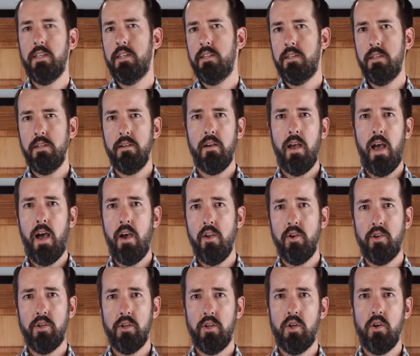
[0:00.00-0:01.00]
into how
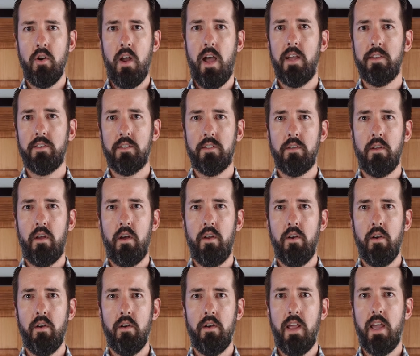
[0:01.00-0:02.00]
you should dress
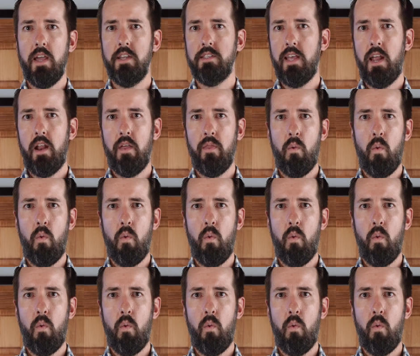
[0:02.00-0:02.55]
on your days out on the